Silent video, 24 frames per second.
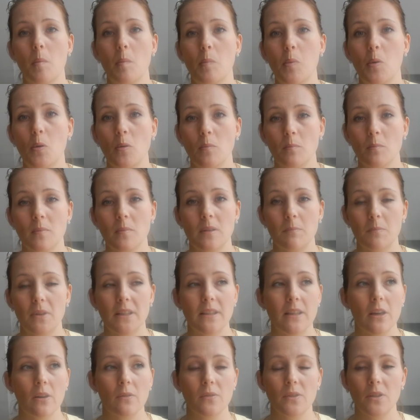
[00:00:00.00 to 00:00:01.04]
Bought
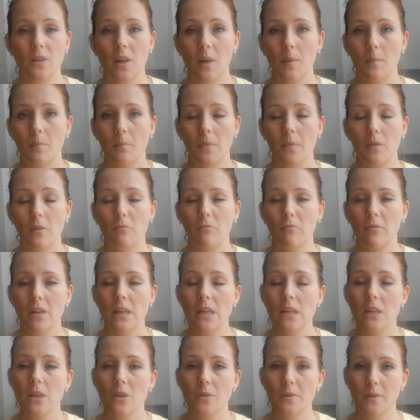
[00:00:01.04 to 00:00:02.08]
myself some
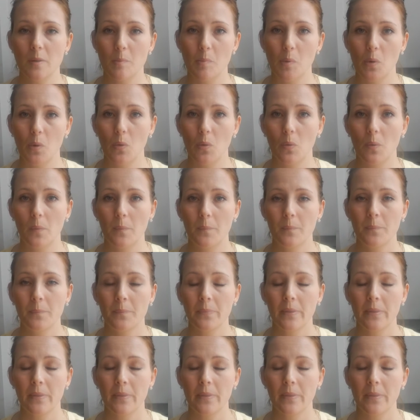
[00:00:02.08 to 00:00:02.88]
reusable